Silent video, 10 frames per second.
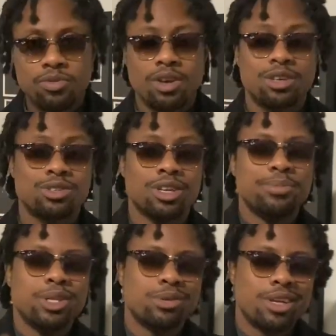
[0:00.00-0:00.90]
So let
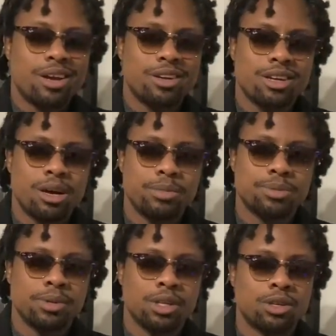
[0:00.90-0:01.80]
me know down in the comments
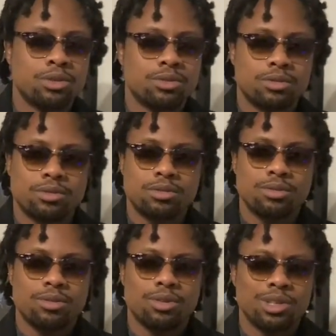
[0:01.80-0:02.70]
below,
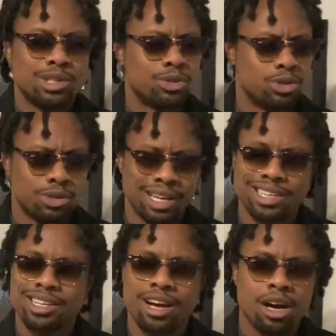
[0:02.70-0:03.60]
you know, do you
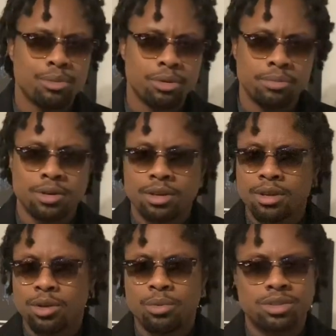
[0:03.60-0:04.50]
like the album?
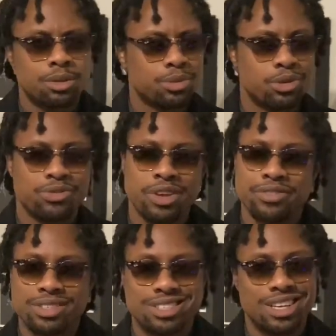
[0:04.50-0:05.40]
What some of your
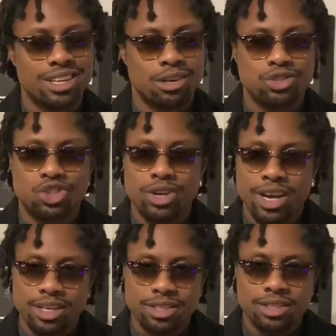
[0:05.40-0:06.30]
favorite standout
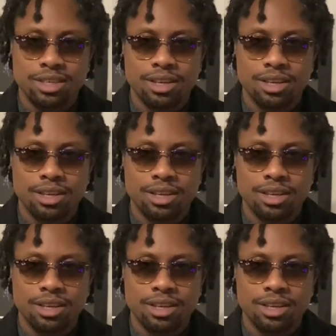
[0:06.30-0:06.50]
tracks?